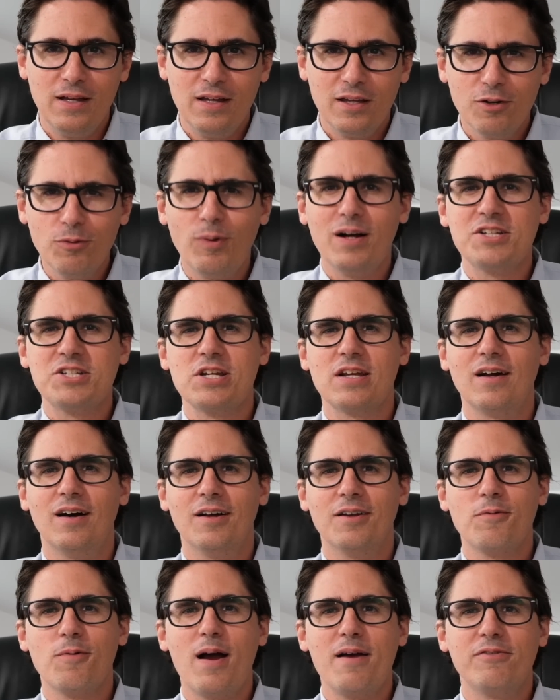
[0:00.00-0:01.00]
You're watching
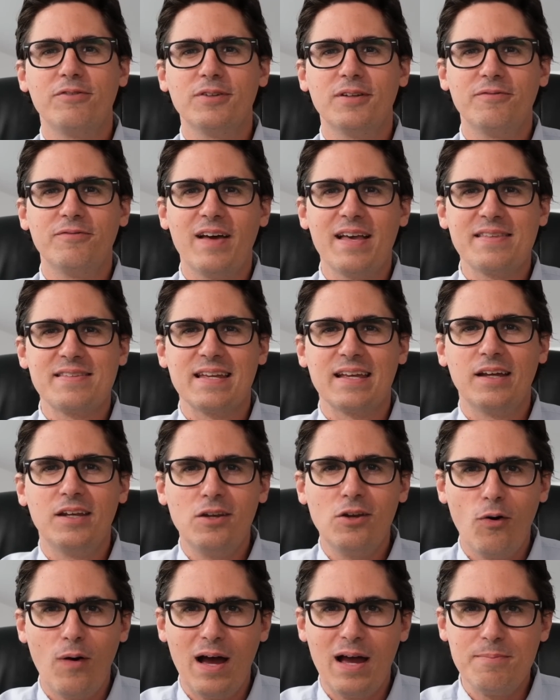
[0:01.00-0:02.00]
Unrivaled Investing, a
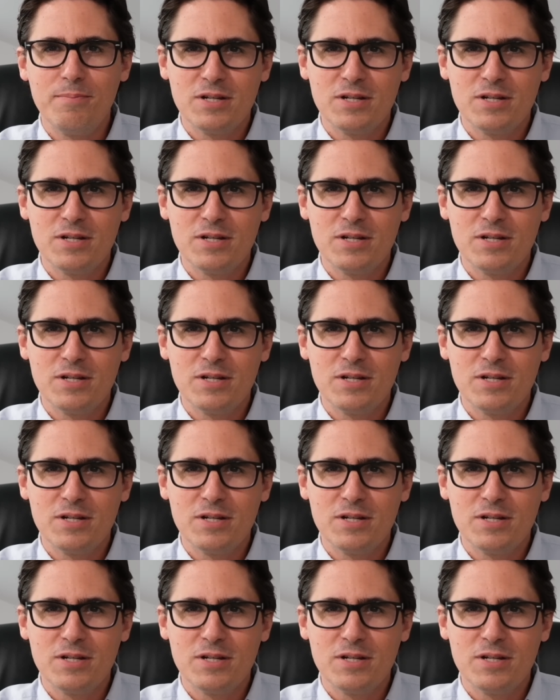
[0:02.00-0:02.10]
no-hype,